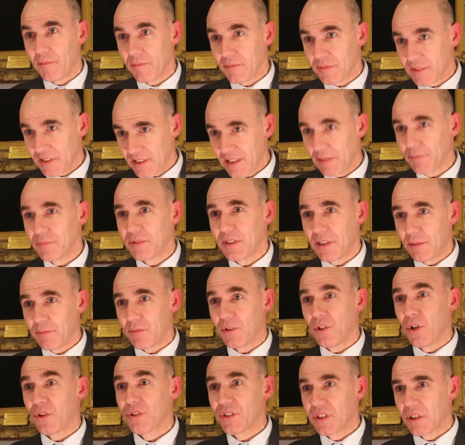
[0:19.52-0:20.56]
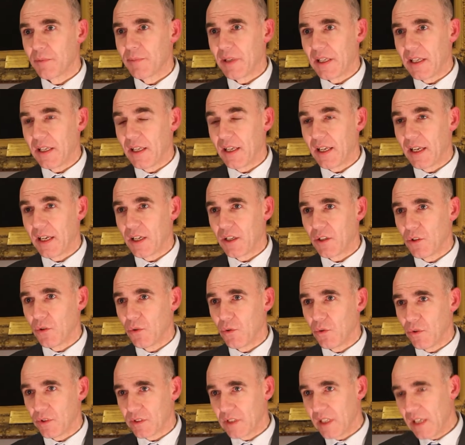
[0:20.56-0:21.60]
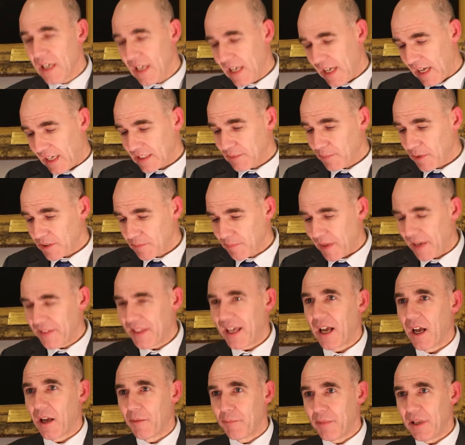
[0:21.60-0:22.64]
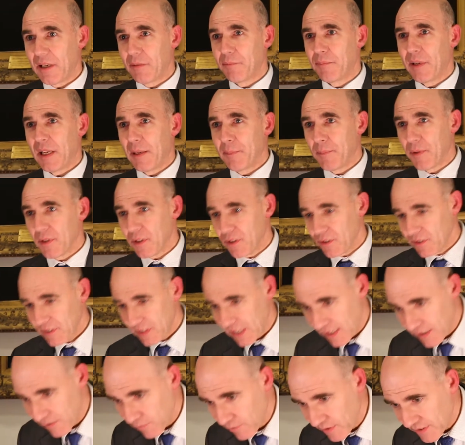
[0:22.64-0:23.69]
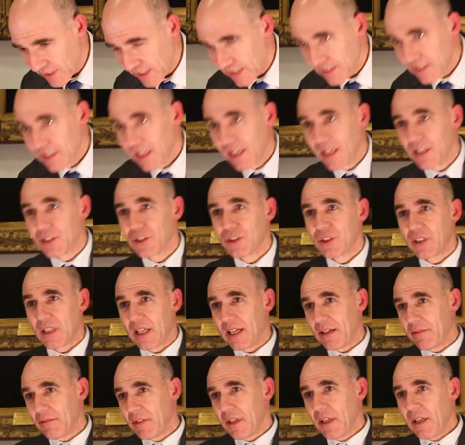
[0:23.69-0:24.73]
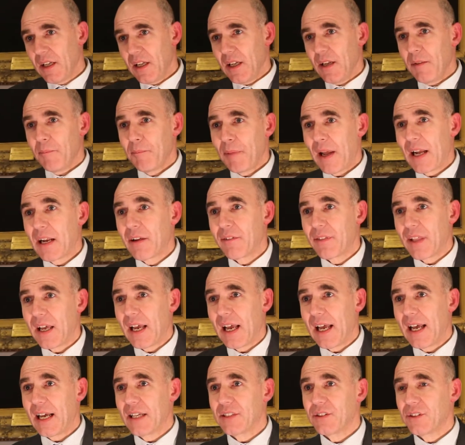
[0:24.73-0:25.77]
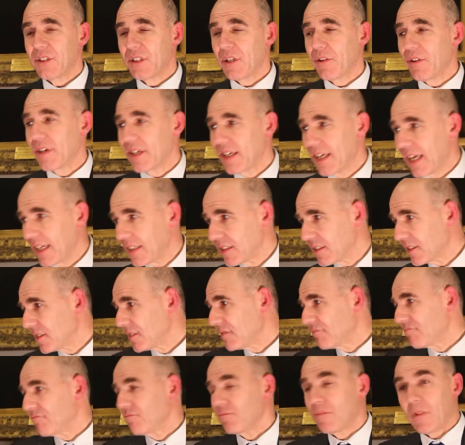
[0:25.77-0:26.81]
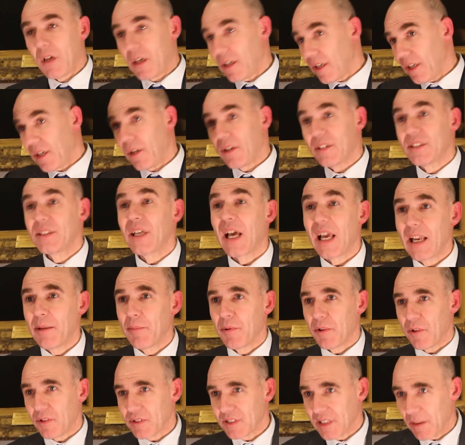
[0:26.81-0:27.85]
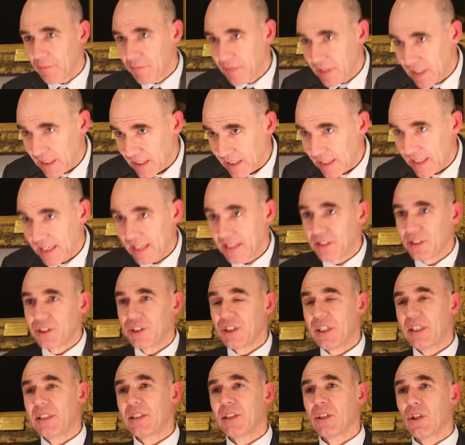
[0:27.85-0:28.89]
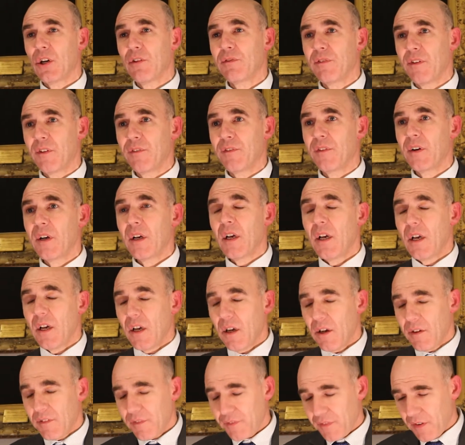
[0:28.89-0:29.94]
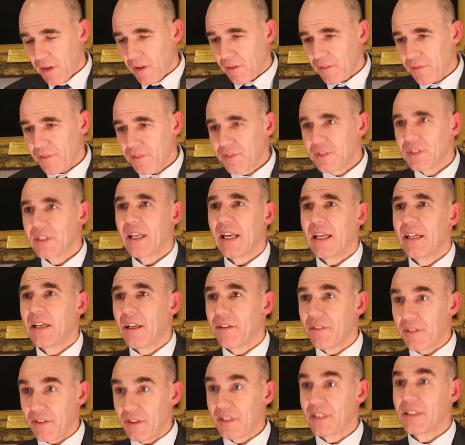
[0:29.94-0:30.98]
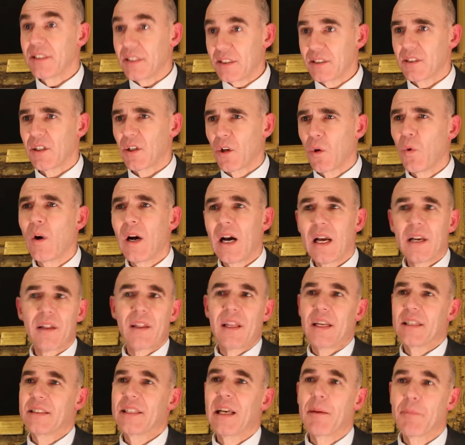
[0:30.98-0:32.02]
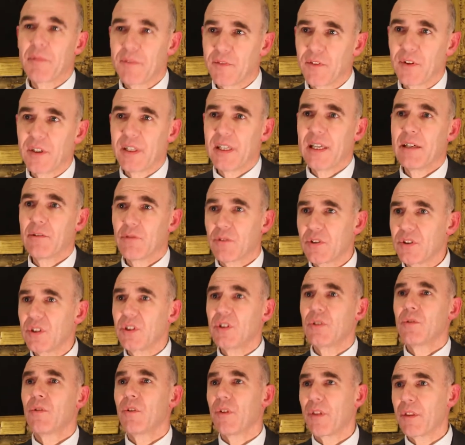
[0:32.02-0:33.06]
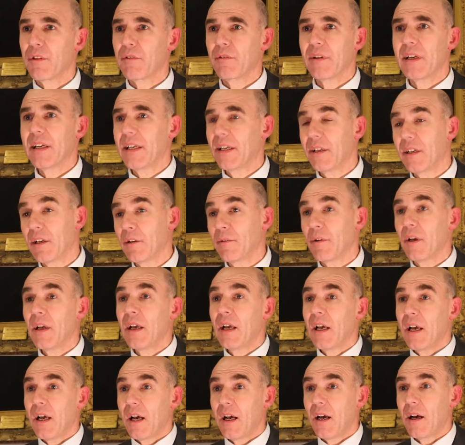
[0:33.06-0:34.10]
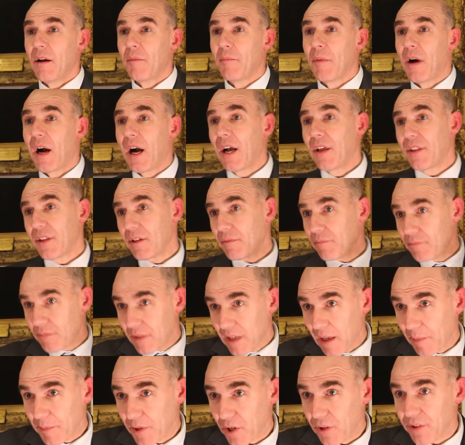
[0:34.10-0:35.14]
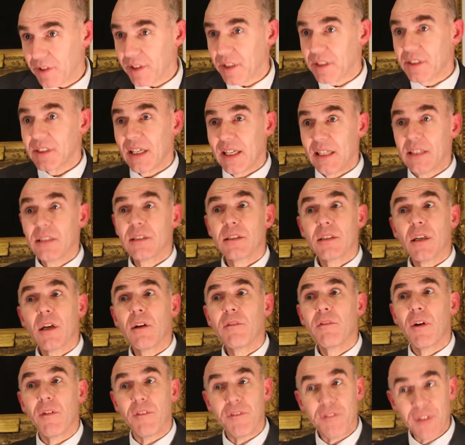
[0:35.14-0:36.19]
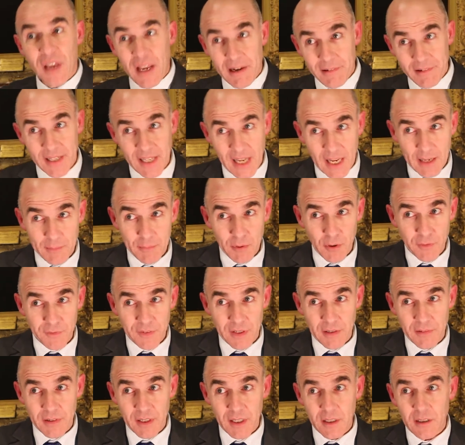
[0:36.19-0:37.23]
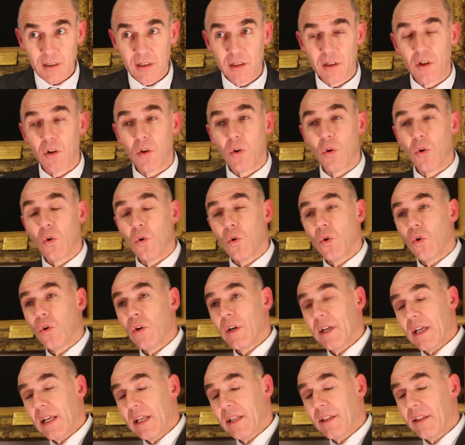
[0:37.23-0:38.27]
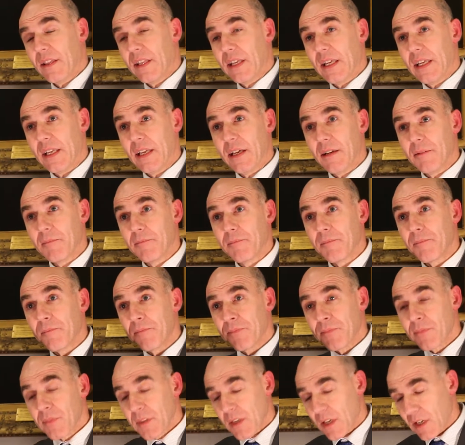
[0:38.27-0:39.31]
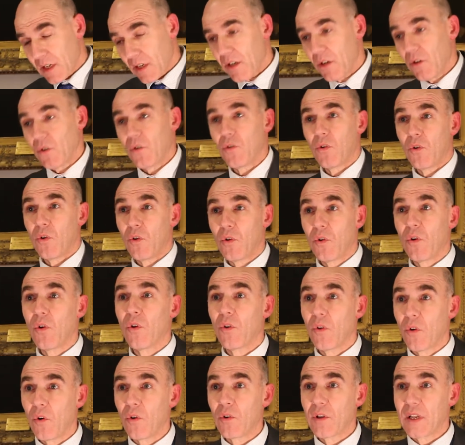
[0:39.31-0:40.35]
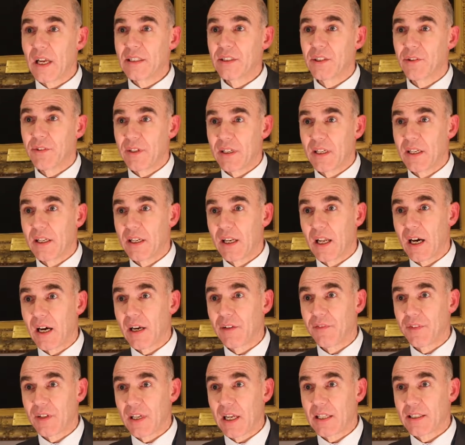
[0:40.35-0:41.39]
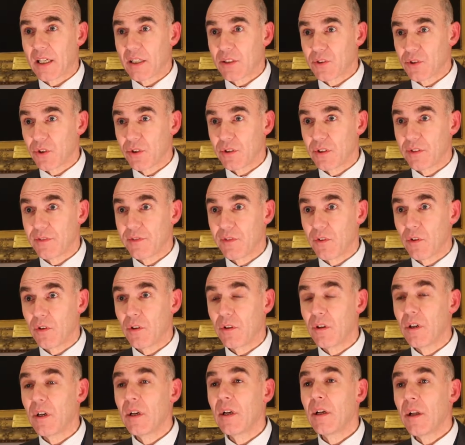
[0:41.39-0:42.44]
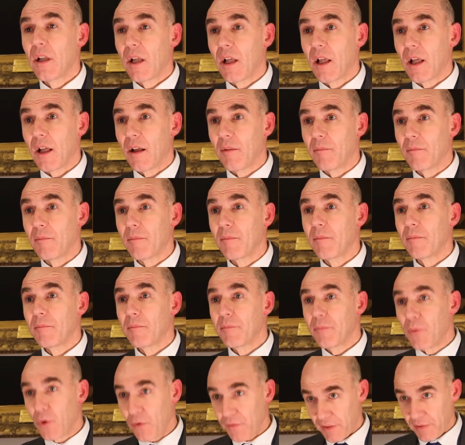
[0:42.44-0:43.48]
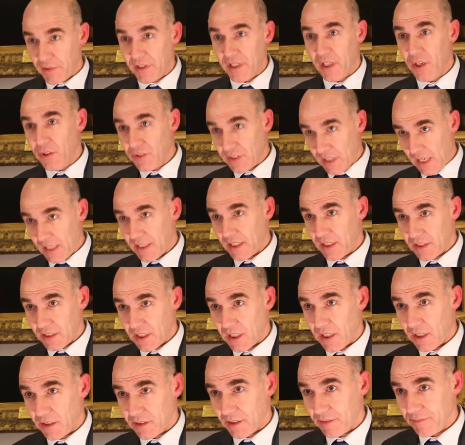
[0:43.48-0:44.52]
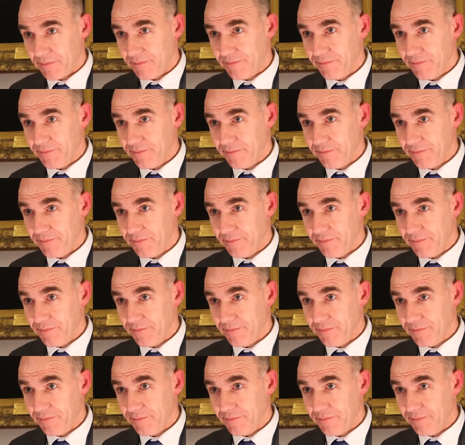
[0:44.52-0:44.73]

symptom not to be ignored. I suppose by that I mean people who say that when they touch their back of their hand, you know, against, you know, a table or something, they get sheeting off of skin, and this is an acquired thing. It's happened for a year or two or three, you know, either coming on in the teens, a variegate porphyria, or in the or later in life, in adulthood, for porphyria cutanea tarda.